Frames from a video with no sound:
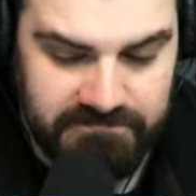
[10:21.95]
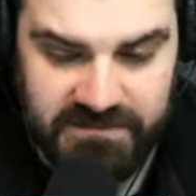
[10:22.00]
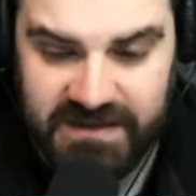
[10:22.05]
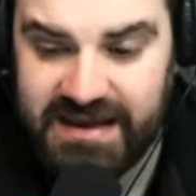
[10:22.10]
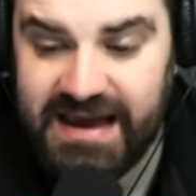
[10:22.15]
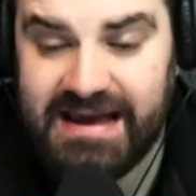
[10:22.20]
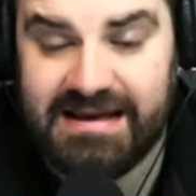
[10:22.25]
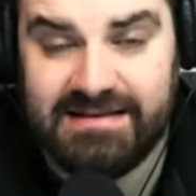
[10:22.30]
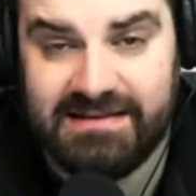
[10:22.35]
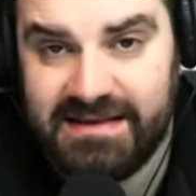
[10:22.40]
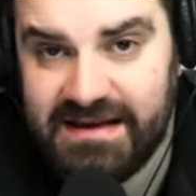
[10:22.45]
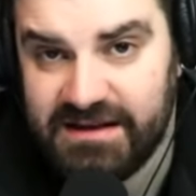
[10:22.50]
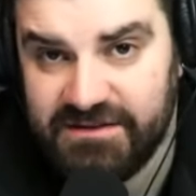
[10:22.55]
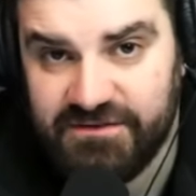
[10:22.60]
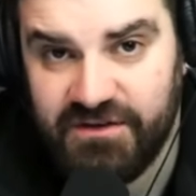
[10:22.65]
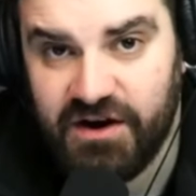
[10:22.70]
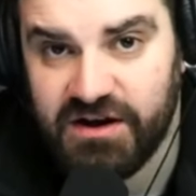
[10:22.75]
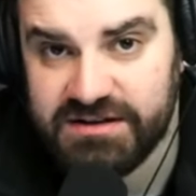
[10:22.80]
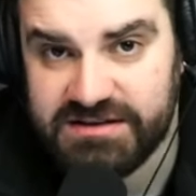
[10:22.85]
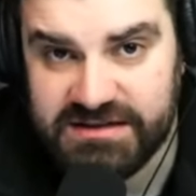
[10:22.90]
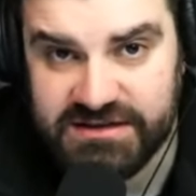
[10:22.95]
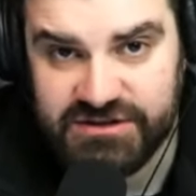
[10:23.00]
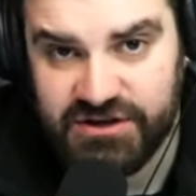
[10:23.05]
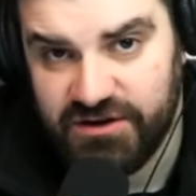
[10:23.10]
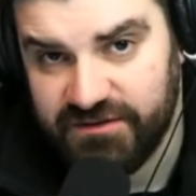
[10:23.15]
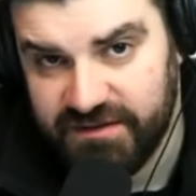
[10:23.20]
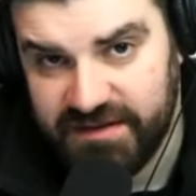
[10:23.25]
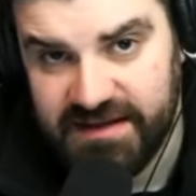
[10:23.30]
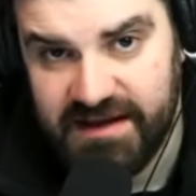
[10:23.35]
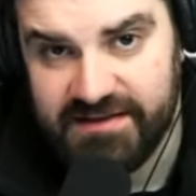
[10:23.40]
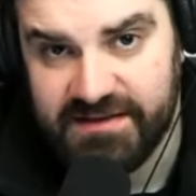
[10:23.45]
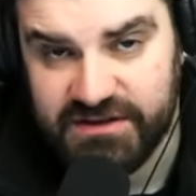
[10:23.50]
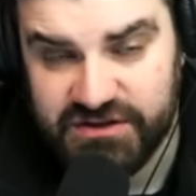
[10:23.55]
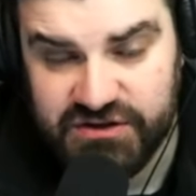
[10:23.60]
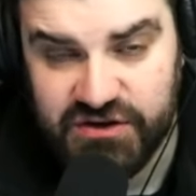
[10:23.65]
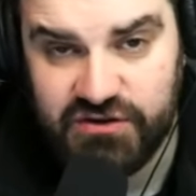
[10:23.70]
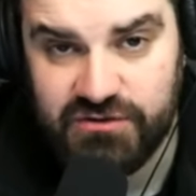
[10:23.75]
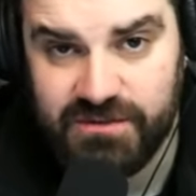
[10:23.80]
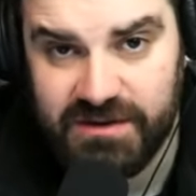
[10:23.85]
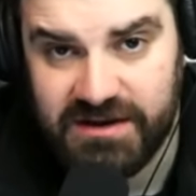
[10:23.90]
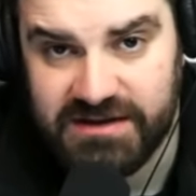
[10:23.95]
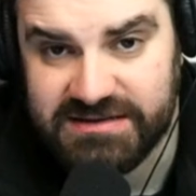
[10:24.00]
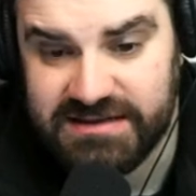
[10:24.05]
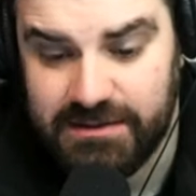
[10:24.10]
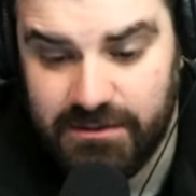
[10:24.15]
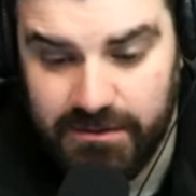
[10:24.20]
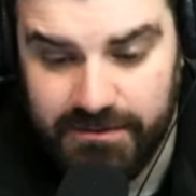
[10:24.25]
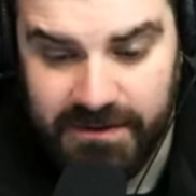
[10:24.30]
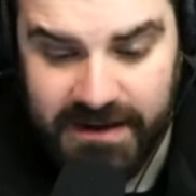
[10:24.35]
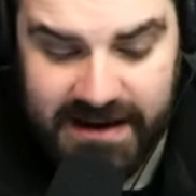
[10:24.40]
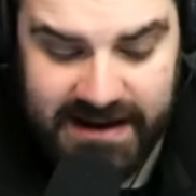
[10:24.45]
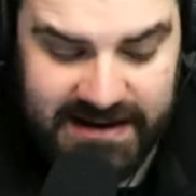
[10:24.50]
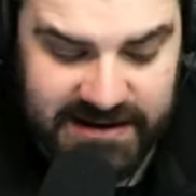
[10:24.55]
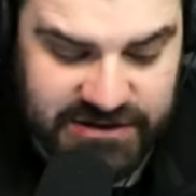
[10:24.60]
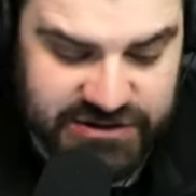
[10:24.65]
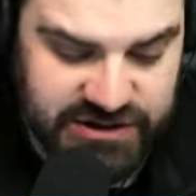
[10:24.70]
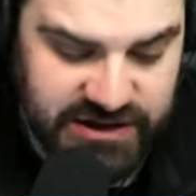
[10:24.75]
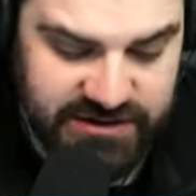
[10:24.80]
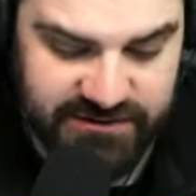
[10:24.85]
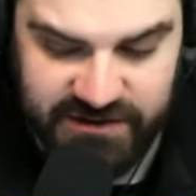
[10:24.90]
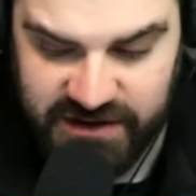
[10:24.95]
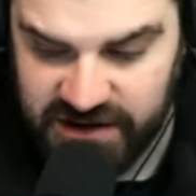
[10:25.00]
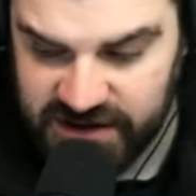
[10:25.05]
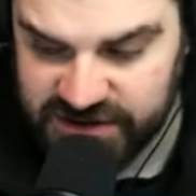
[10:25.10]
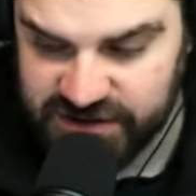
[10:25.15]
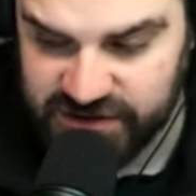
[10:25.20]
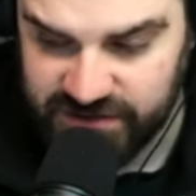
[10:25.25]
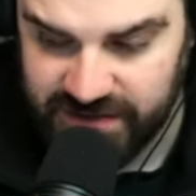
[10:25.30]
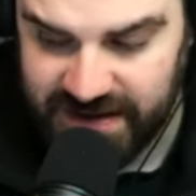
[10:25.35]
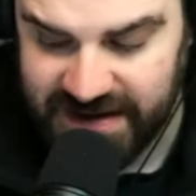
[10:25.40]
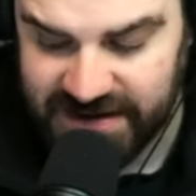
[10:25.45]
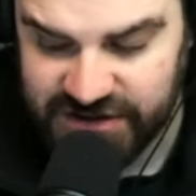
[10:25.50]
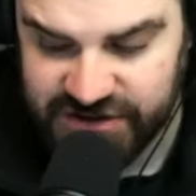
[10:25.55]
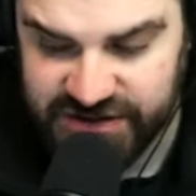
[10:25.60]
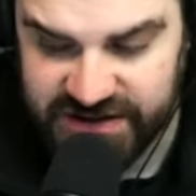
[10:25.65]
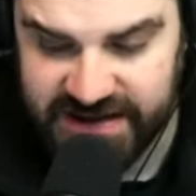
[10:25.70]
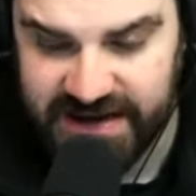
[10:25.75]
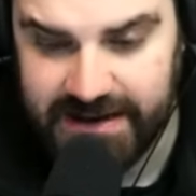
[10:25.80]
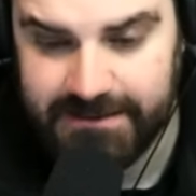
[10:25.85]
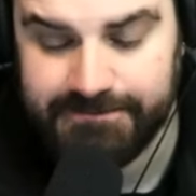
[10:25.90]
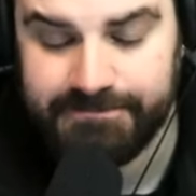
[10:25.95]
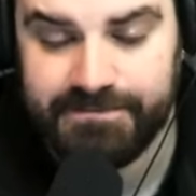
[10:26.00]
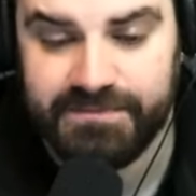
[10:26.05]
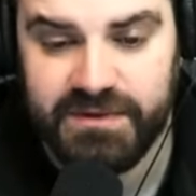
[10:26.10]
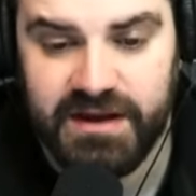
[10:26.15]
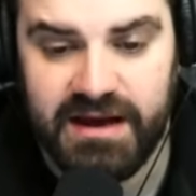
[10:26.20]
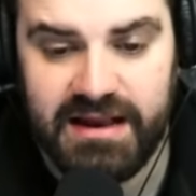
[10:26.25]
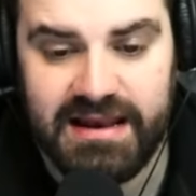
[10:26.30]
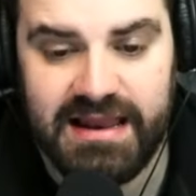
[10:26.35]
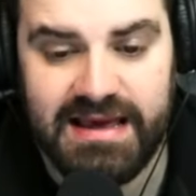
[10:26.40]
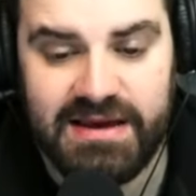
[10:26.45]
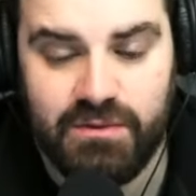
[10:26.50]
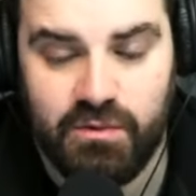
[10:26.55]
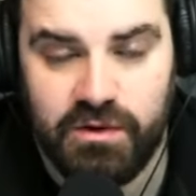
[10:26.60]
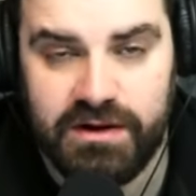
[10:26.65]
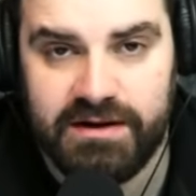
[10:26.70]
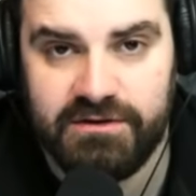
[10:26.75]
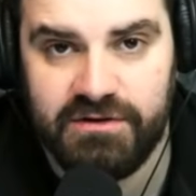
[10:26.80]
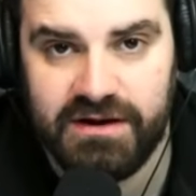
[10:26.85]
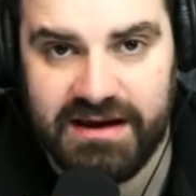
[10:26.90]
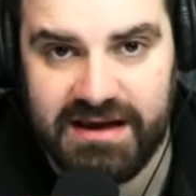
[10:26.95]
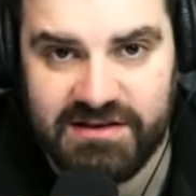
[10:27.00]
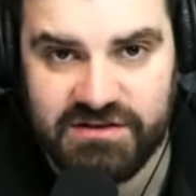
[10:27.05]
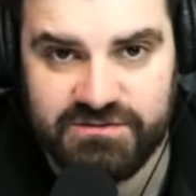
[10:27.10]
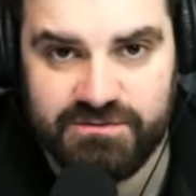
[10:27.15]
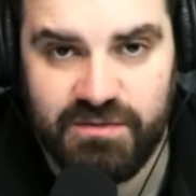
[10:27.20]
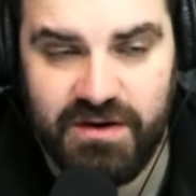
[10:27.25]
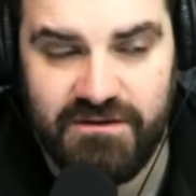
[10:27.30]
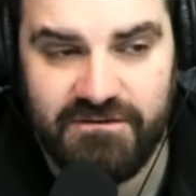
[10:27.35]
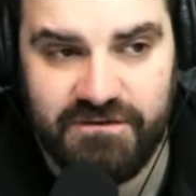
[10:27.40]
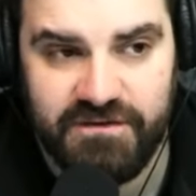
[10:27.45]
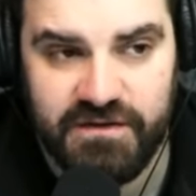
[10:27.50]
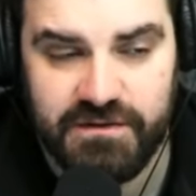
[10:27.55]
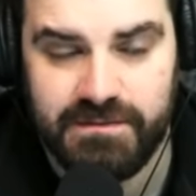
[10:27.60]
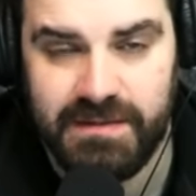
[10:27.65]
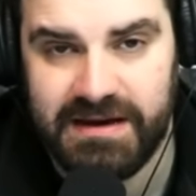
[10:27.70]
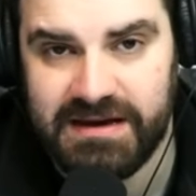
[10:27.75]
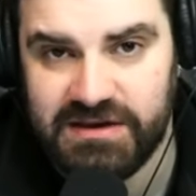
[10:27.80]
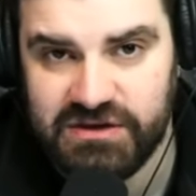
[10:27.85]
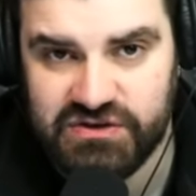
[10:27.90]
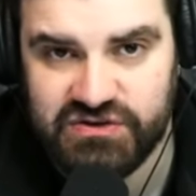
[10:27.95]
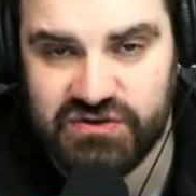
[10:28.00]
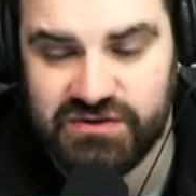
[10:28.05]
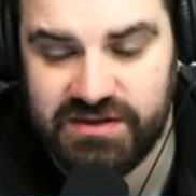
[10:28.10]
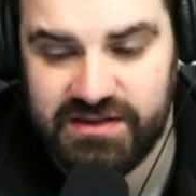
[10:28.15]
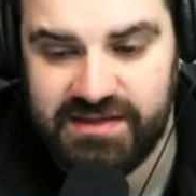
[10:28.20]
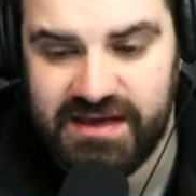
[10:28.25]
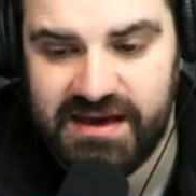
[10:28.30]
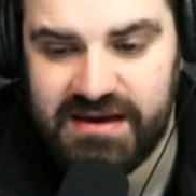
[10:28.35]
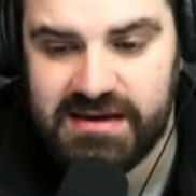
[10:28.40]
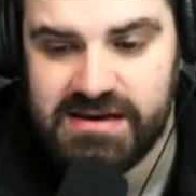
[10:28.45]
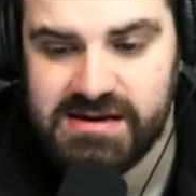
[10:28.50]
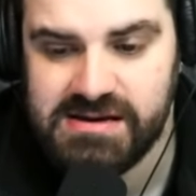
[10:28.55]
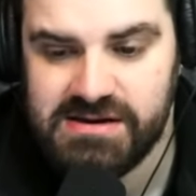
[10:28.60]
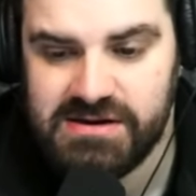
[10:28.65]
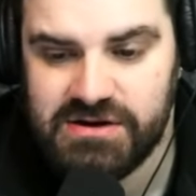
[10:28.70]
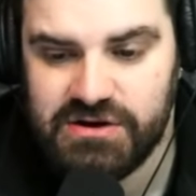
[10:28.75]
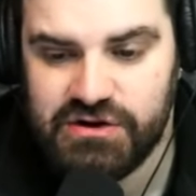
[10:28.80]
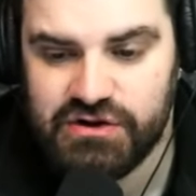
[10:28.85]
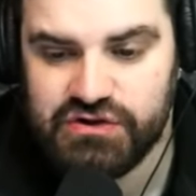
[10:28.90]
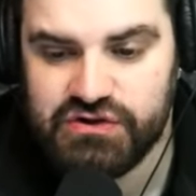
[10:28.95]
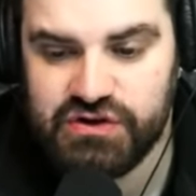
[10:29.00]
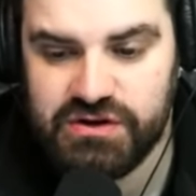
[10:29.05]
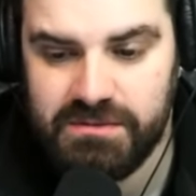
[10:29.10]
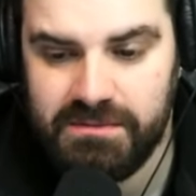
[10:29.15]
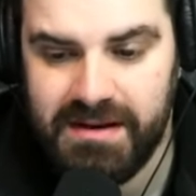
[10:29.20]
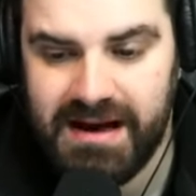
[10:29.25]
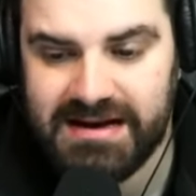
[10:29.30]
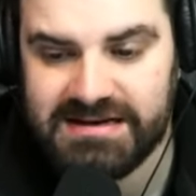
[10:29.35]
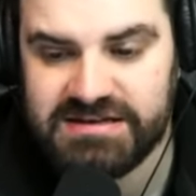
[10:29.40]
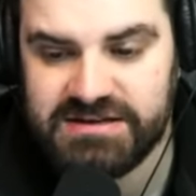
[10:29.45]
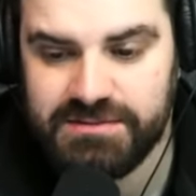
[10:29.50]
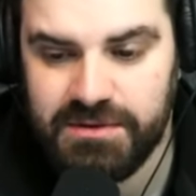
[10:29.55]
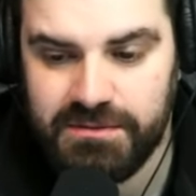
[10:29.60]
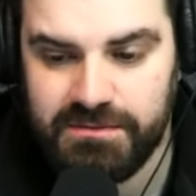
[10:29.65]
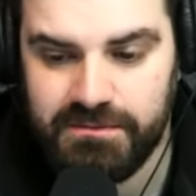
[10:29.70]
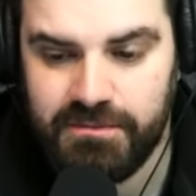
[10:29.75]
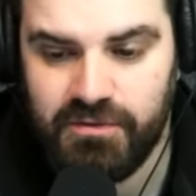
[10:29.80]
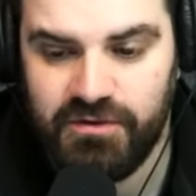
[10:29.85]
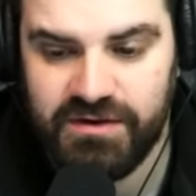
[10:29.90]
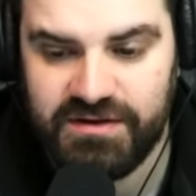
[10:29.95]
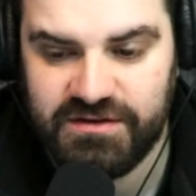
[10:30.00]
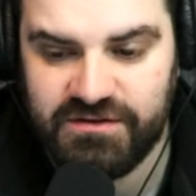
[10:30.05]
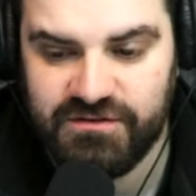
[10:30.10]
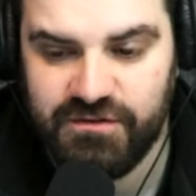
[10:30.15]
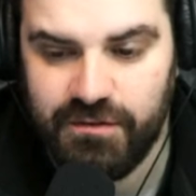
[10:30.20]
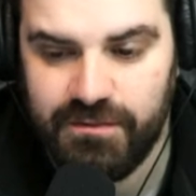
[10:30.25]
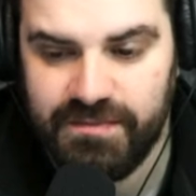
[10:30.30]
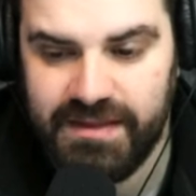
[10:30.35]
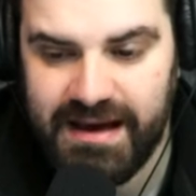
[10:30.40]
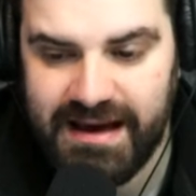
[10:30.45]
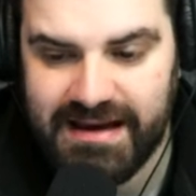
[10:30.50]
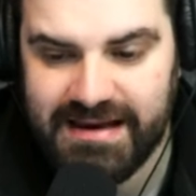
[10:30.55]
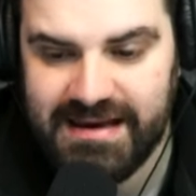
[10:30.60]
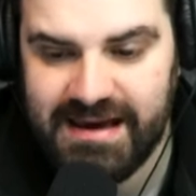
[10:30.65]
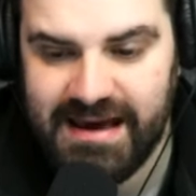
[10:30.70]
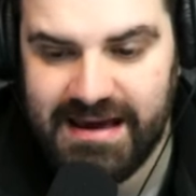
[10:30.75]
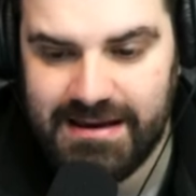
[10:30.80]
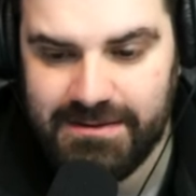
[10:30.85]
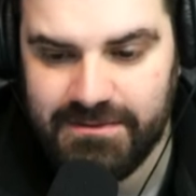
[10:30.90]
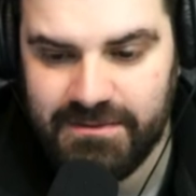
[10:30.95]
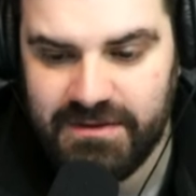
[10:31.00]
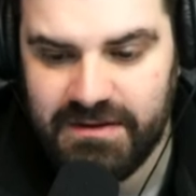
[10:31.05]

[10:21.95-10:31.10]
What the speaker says: gained the advantage over the other two because they were playing each other and Arsenal managed to get a late winner against Brentford, making sure that they took maximum points from that game.